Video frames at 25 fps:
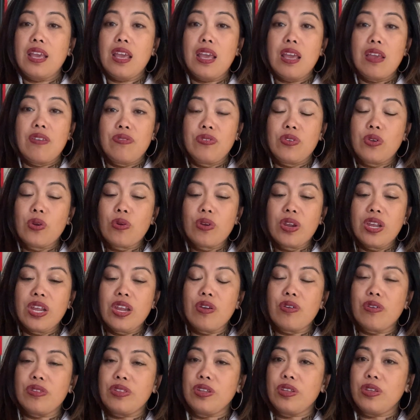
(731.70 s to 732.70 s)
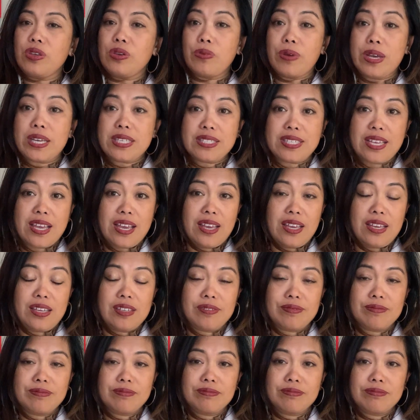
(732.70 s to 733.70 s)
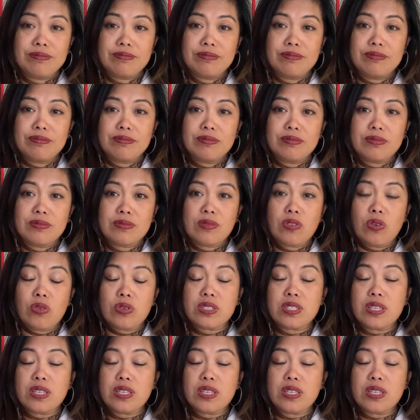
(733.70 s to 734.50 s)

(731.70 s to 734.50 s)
if you're here in the USA or